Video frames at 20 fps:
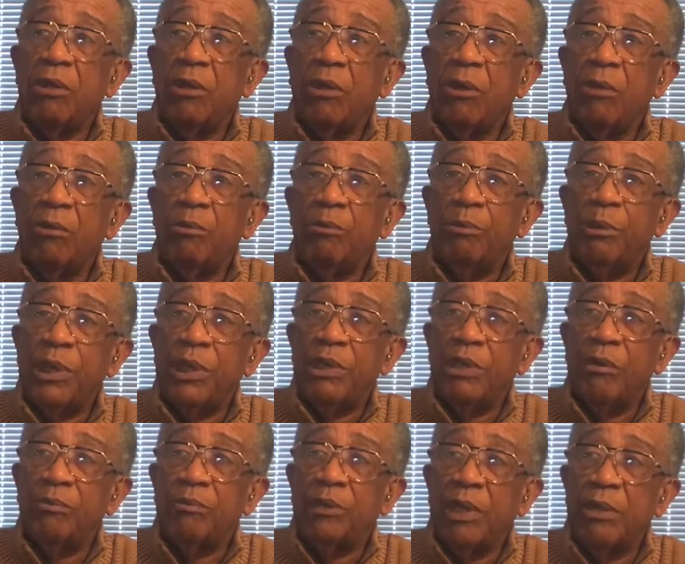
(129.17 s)
at all,
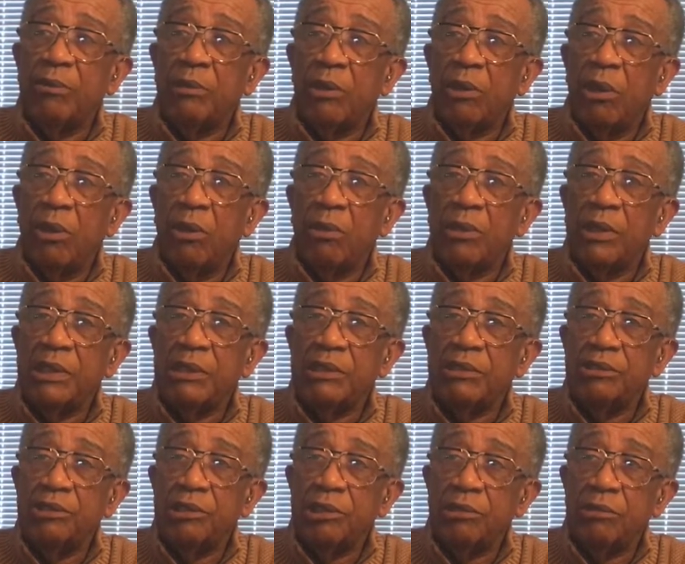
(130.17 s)
being up there with all
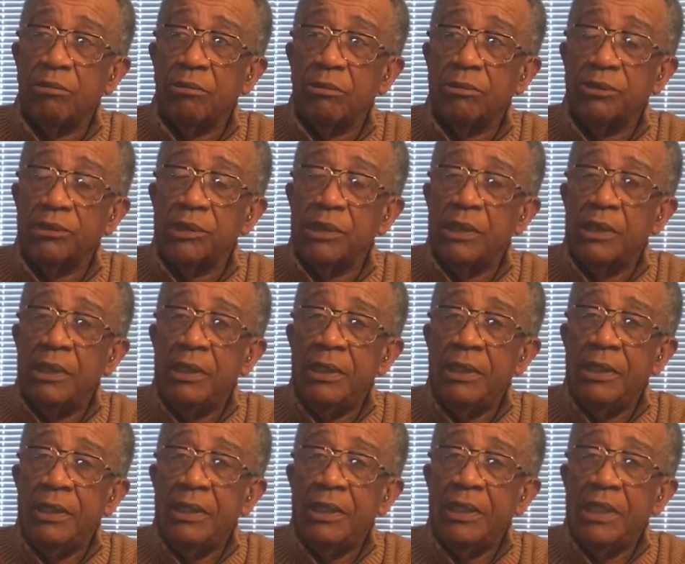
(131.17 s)
these generals
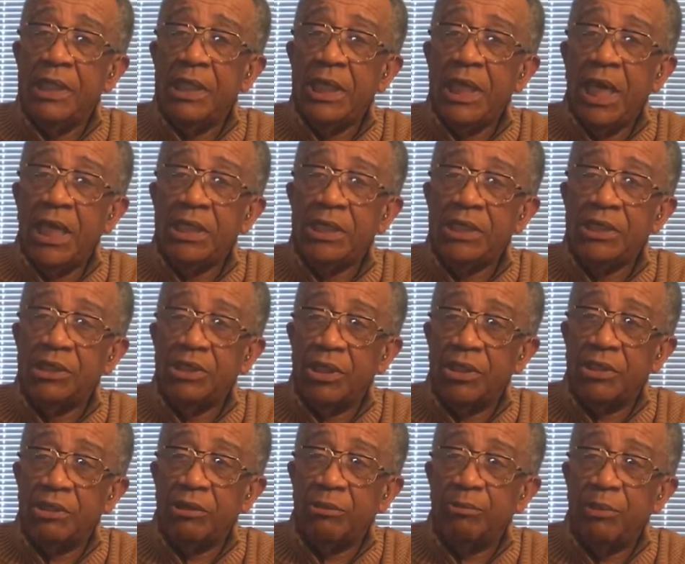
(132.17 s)
and these
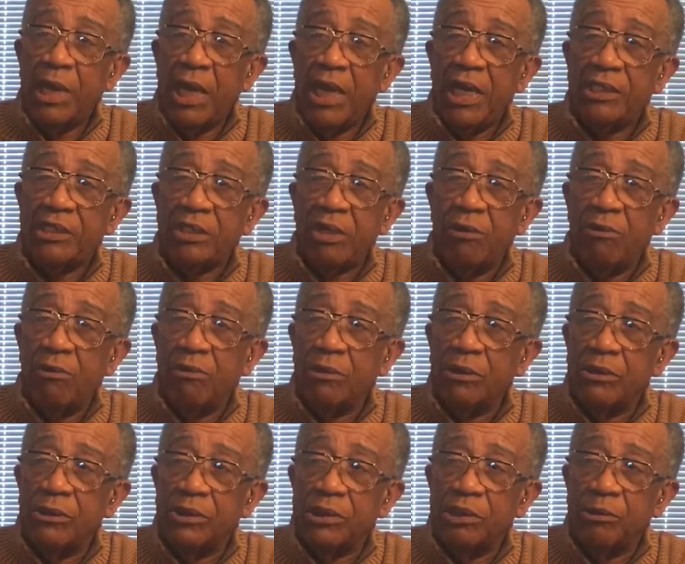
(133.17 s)
other past
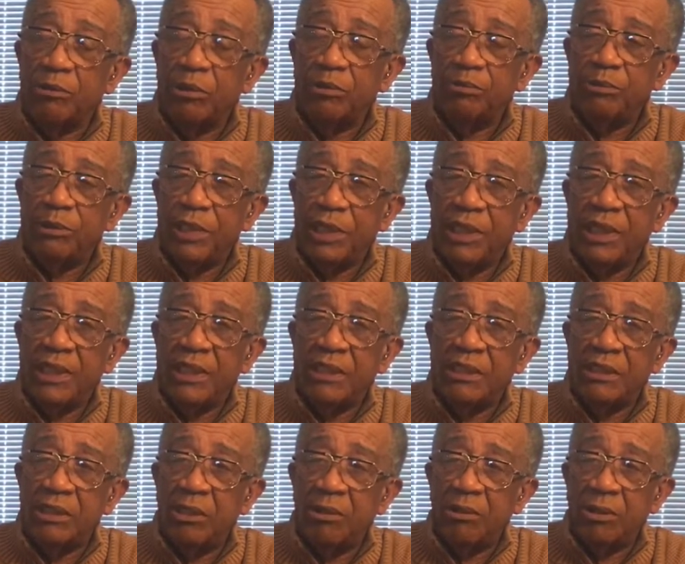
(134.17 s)
colonels, some of them
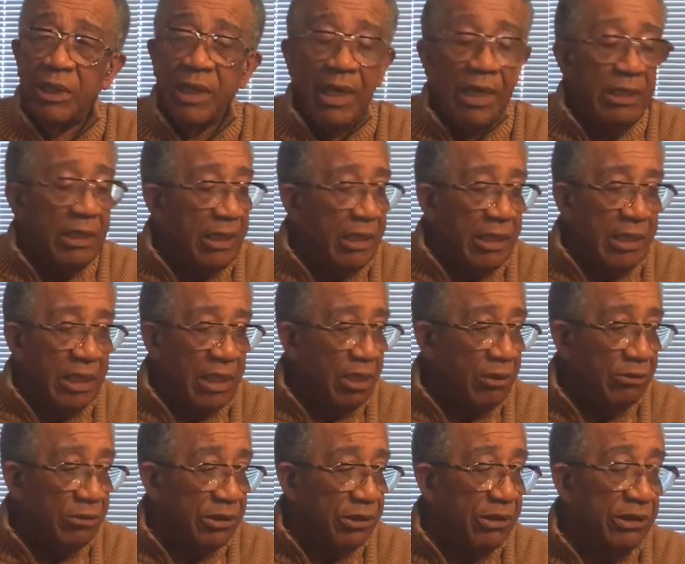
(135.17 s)
dead and all that,
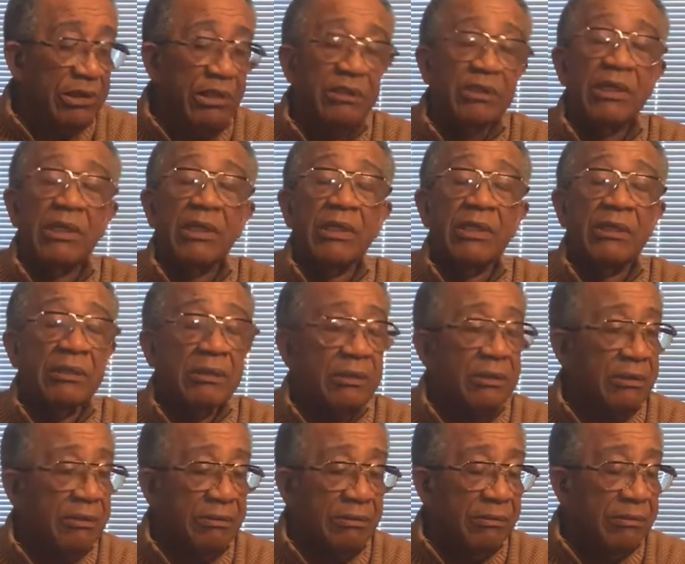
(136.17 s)
it was just,
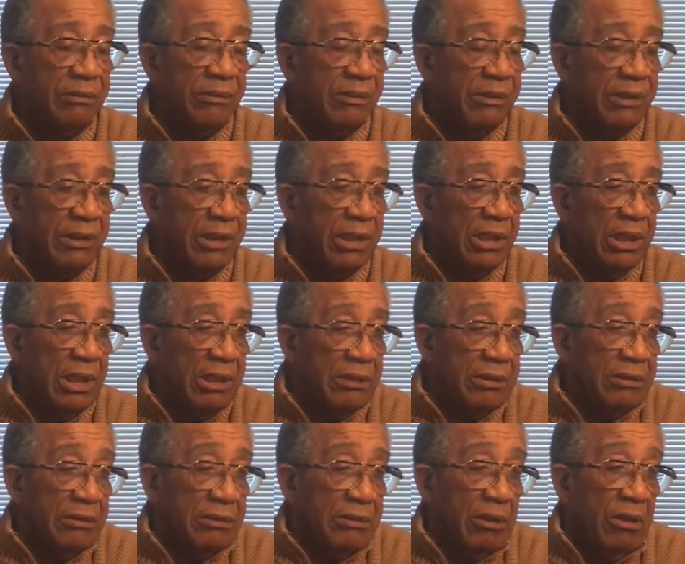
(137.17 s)

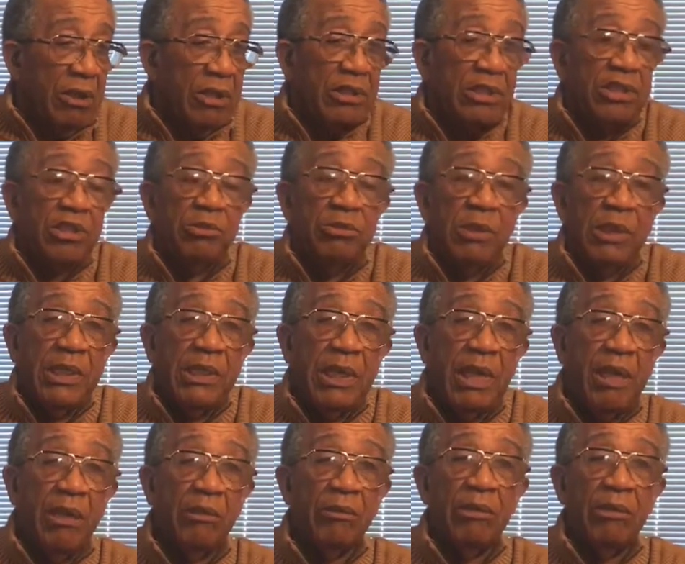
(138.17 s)
it's hard to explain